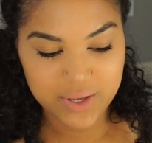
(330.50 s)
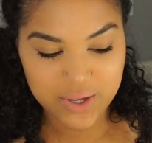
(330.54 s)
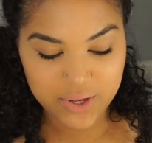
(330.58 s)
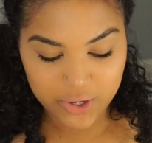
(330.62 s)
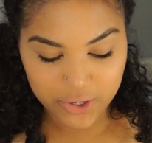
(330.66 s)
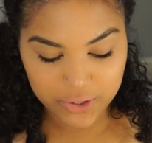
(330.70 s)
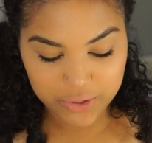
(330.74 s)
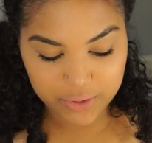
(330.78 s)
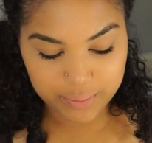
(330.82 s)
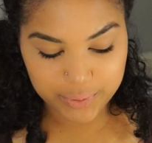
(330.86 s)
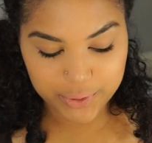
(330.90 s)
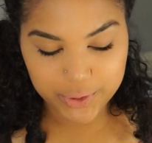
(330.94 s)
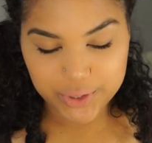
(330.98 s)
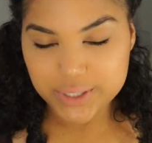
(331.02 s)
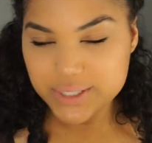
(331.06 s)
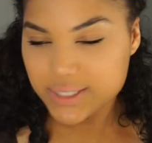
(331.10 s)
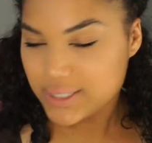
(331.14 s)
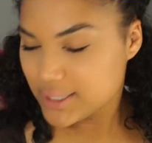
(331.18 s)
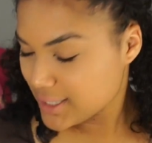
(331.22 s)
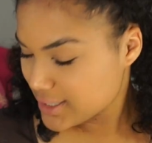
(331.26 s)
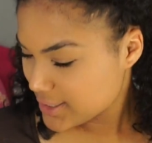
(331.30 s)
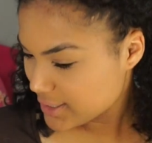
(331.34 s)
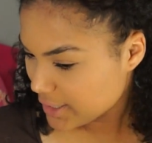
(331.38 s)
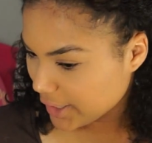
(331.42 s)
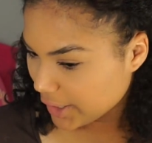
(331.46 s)
all the beauty
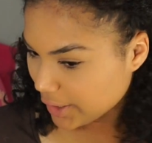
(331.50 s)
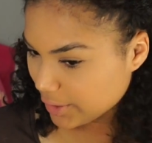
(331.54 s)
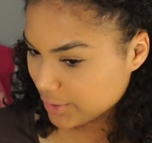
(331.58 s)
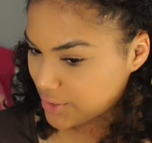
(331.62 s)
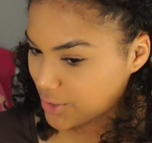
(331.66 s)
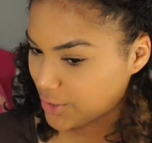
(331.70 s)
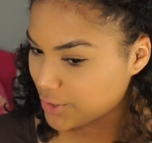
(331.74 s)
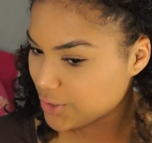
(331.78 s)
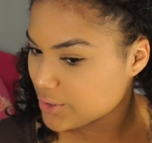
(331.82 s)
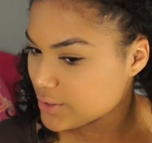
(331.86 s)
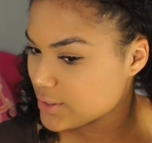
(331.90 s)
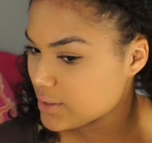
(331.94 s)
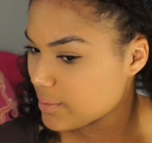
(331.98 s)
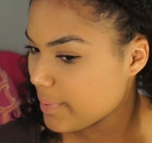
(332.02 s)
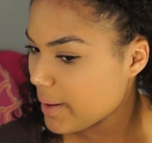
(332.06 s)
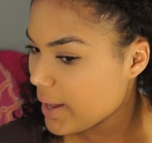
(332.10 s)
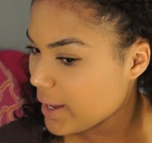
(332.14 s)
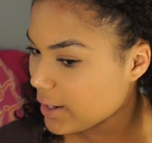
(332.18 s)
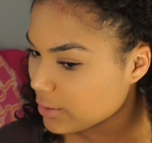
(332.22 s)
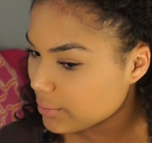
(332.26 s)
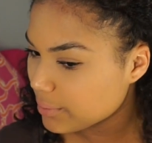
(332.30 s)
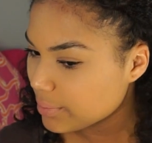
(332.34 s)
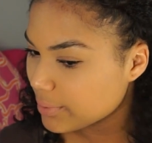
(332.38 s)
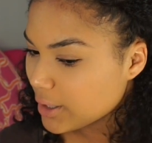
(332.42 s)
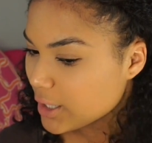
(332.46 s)
salons I go to use a
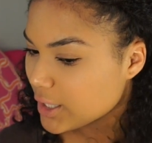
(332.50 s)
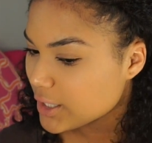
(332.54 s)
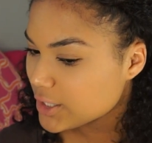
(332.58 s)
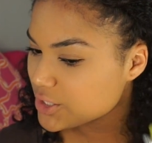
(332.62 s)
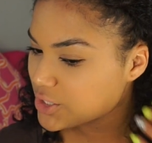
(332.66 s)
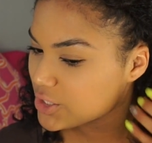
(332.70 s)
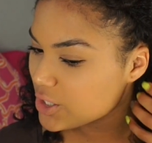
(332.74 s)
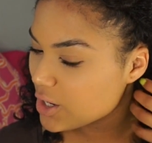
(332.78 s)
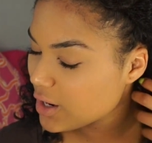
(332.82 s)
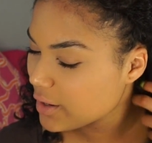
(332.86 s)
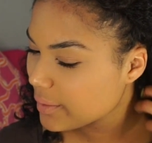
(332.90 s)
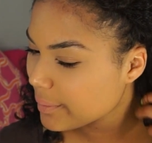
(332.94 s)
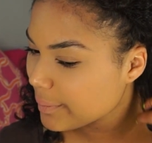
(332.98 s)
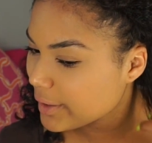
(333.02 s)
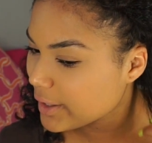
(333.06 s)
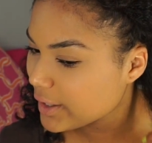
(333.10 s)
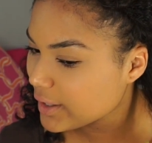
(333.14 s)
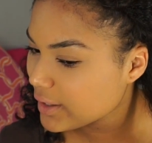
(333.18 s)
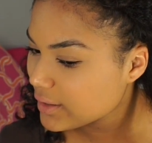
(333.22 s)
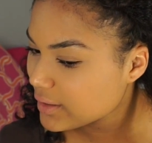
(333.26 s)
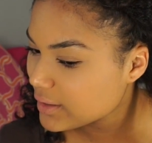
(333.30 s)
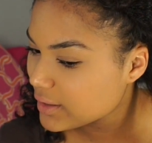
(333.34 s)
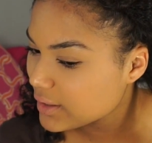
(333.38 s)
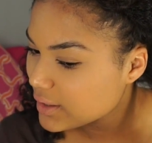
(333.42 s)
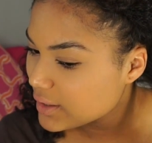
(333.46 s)
paddle brush on
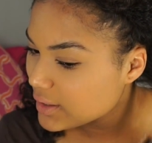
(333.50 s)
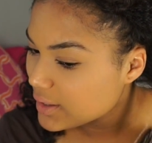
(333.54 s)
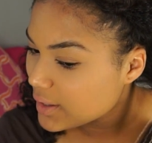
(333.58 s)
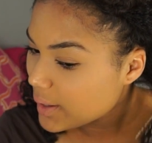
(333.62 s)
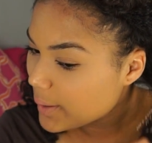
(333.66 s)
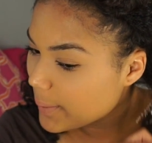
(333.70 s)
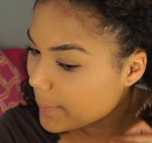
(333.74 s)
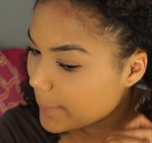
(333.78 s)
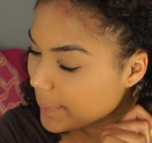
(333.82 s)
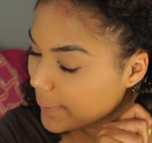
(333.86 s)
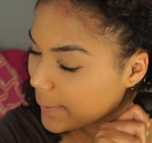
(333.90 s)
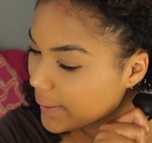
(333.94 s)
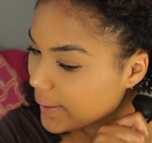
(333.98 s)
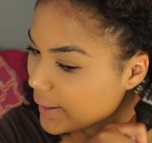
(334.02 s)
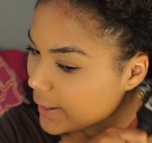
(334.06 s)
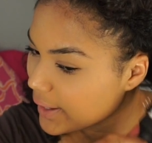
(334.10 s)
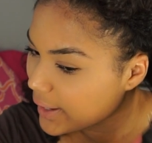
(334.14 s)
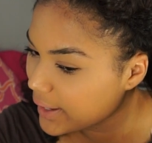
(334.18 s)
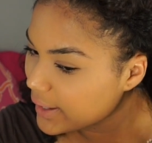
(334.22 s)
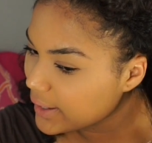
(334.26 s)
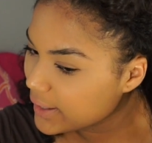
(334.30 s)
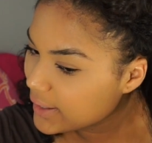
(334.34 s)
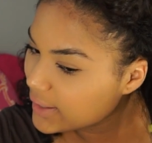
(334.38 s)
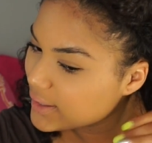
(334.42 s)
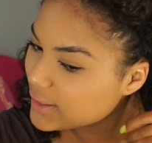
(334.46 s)
me,
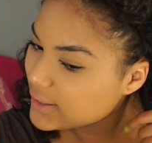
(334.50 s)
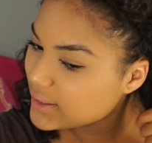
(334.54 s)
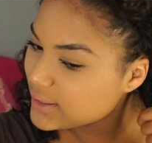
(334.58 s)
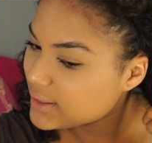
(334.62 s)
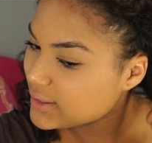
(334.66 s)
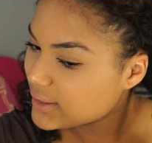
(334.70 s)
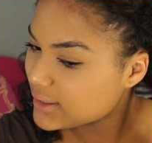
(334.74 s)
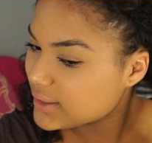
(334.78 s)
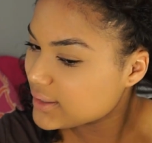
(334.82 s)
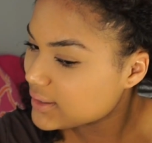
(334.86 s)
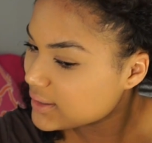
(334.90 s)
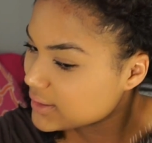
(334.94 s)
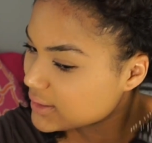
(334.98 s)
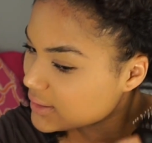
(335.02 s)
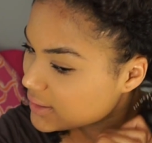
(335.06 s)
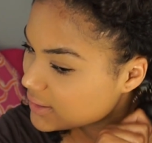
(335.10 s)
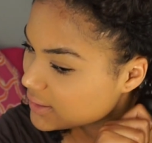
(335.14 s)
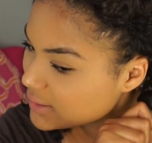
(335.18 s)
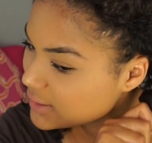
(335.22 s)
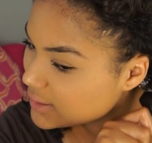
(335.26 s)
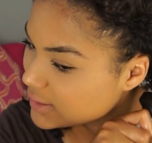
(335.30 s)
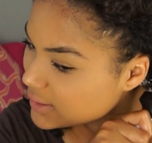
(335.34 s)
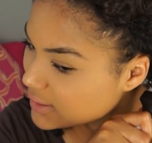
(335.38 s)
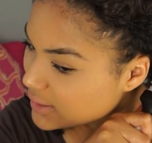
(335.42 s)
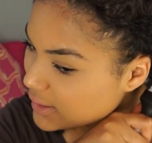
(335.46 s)
but
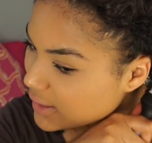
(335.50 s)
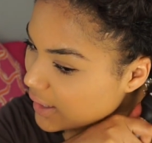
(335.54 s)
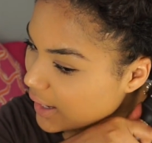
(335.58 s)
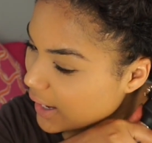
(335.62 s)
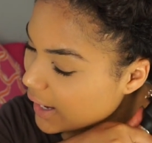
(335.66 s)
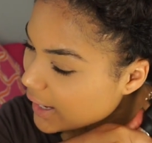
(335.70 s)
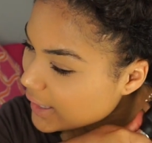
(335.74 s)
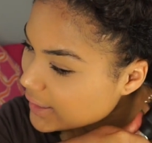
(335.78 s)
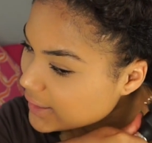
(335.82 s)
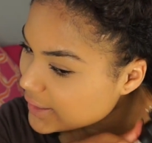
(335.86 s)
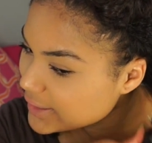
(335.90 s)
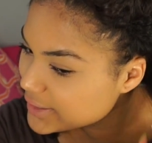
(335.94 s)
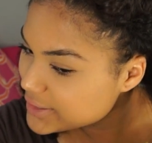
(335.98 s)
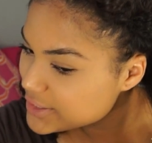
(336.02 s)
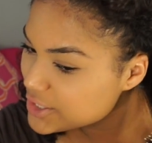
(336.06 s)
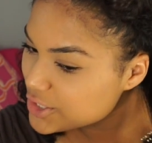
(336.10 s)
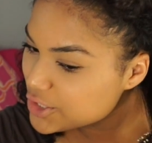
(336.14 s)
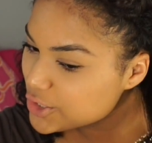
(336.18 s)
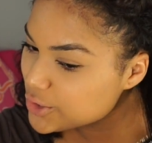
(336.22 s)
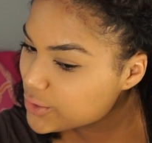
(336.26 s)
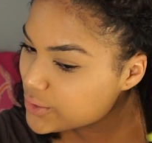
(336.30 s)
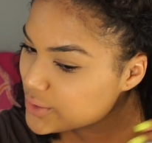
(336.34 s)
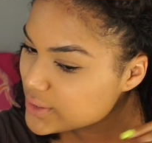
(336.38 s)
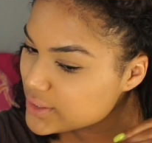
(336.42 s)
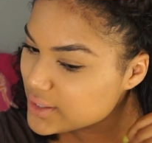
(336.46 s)
I like
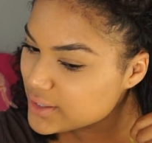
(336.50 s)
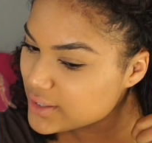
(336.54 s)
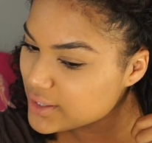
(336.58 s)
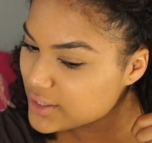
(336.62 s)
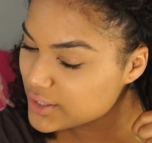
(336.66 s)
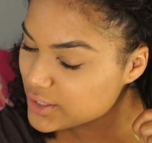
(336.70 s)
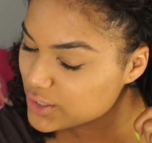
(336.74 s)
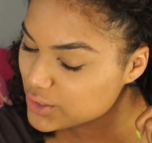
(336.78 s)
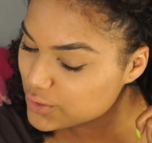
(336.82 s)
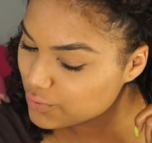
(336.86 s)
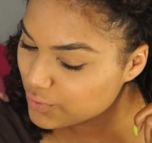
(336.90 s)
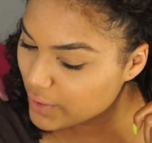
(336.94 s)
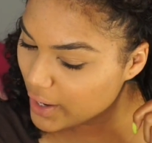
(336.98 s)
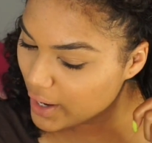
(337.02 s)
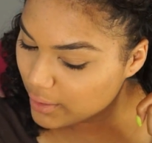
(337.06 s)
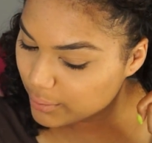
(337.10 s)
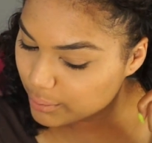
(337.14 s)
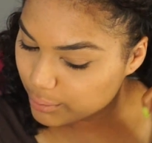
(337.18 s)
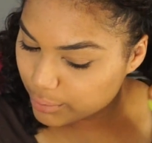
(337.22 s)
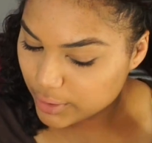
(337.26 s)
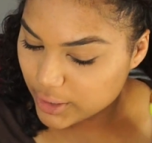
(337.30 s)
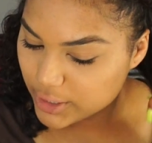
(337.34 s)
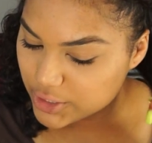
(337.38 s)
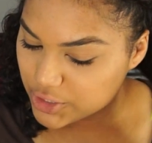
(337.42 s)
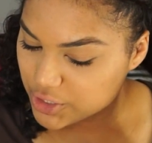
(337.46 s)
to use this
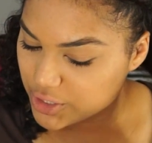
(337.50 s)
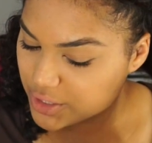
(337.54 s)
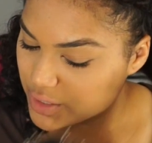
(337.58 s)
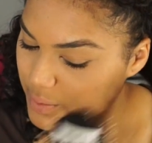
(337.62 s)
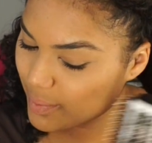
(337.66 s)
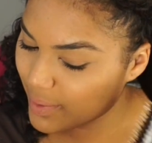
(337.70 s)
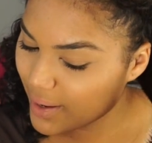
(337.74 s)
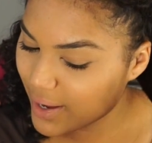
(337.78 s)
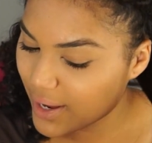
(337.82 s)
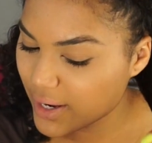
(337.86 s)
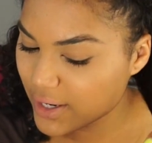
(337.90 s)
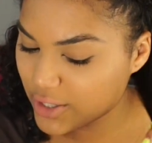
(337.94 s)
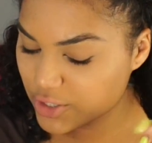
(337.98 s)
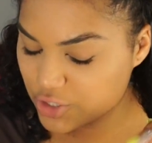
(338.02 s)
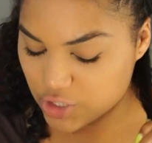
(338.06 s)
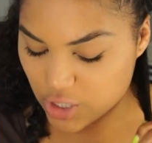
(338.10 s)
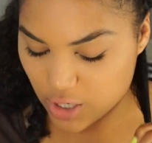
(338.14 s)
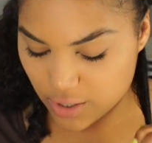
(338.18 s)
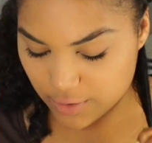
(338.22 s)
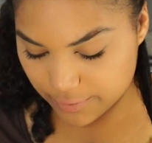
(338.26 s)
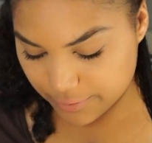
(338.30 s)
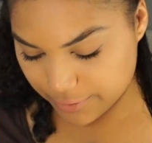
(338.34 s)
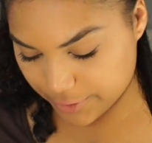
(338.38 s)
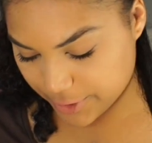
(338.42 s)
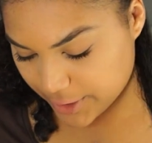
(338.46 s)
round brush. It's by
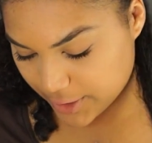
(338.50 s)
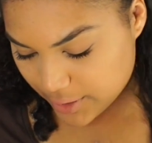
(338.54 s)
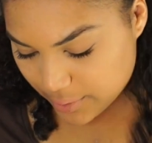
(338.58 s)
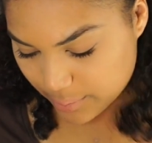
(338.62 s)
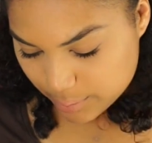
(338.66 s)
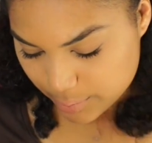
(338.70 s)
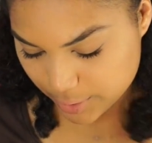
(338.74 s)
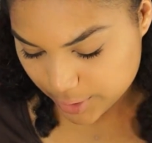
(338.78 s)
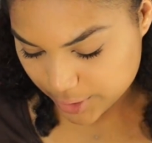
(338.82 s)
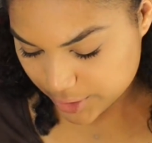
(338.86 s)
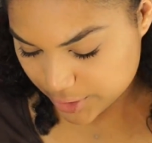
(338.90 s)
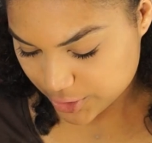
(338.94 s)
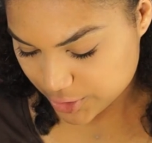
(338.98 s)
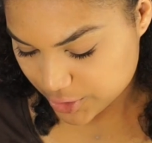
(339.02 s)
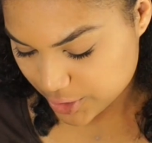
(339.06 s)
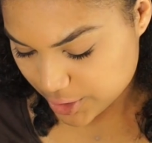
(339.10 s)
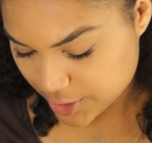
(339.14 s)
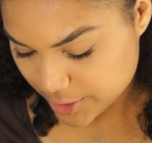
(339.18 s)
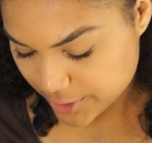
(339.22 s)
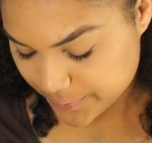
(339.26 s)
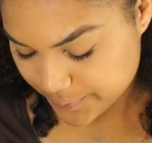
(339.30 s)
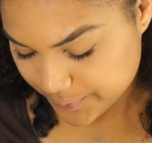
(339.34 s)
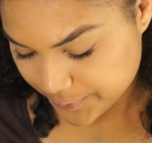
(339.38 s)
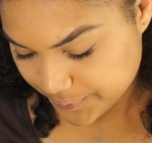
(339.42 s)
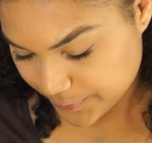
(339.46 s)
John Frieda, I'm pretty
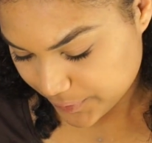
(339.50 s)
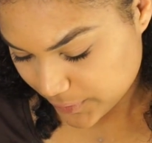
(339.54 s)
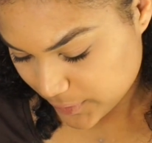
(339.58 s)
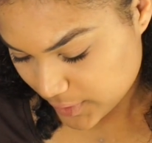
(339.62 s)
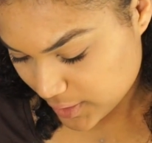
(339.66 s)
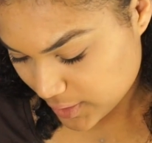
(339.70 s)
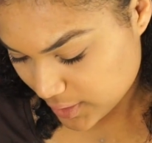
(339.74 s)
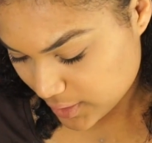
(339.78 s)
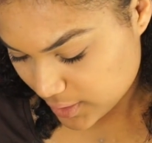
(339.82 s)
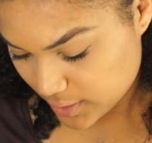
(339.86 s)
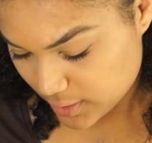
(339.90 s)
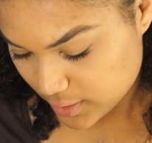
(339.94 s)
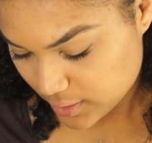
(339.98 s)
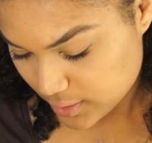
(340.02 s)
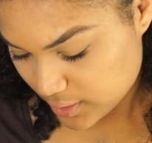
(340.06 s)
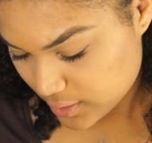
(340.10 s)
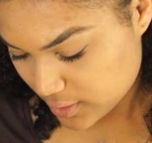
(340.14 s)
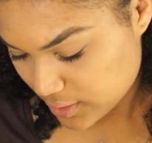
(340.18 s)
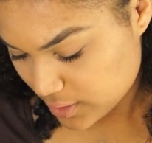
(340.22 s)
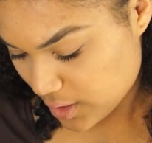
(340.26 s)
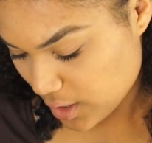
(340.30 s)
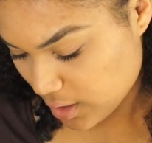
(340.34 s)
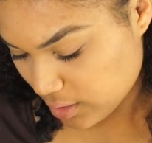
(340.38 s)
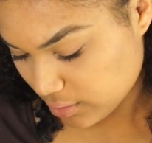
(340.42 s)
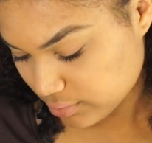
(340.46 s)
sure.
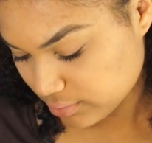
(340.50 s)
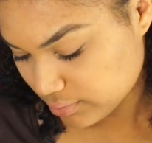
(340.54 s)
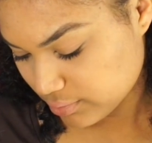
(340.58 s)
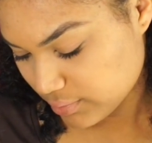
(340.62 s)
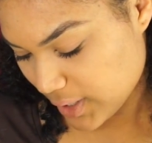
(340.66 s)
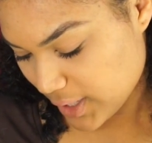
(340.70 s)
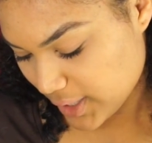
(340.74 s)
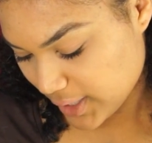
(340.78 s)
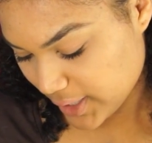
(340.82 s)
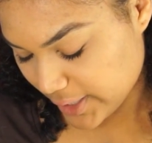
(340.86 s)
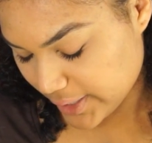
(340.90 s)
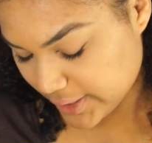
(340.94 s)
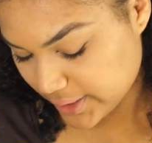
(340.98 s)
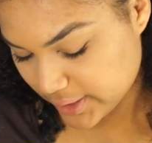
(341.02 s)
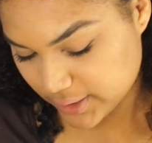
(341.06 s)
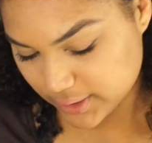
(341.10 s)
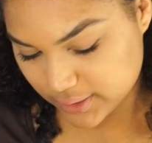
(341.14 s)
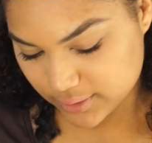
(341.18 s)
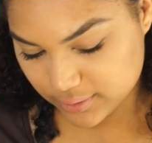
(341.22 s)
No, I lied.